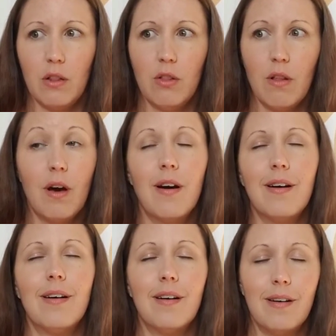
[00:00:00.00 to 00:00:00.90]

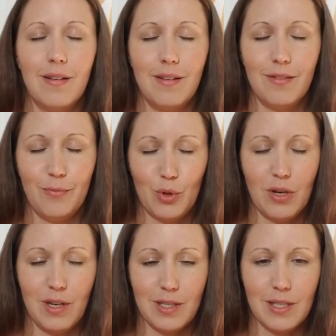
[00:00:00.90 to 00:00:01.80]
lot of
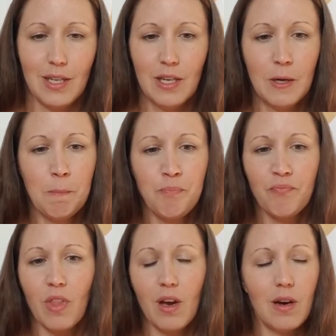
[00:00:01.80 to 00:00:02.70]
products,
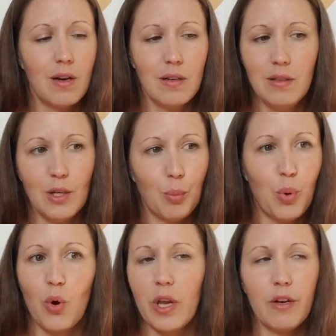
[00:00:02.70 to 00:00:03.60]
uh, you know,
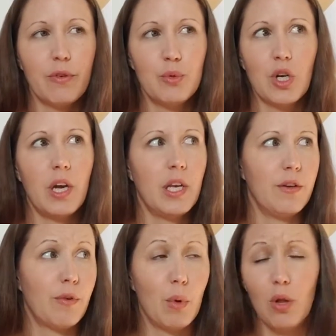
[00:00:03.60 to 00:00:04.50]
pouring in from China and
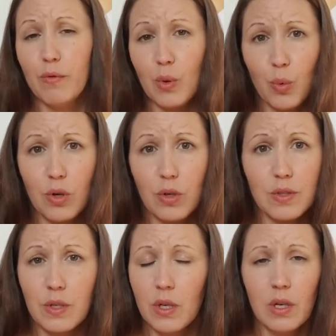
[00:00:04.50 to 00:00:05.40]
from all over the world,
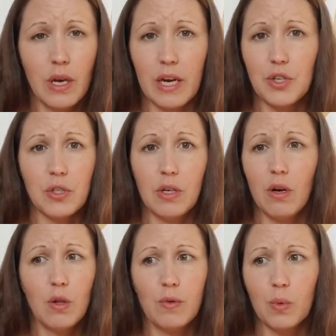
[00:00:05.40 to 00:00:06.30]
actually
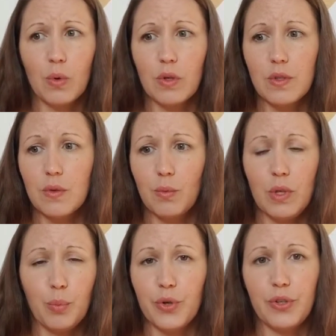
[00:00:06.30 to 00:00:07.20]
all over the world, we
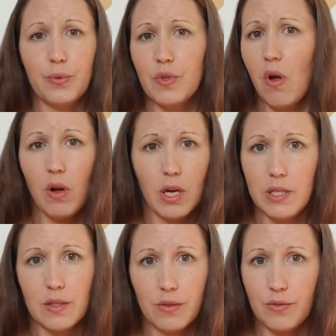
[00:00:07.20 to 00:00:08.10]
produce all
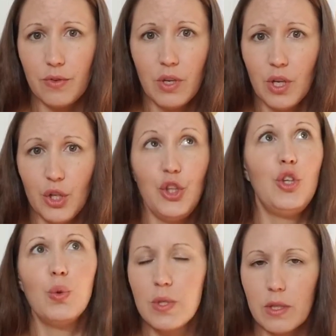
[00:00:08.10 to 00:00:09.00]
kinds of
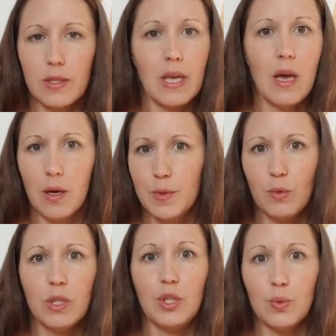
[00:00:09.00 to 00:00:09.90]
useless,
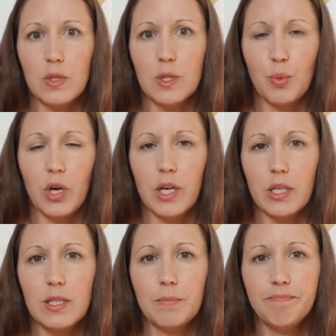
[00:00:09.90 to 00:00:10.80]
absolutely useless
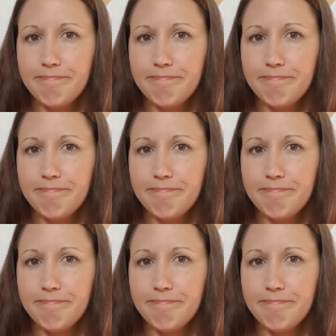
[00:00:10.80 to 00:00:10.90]
products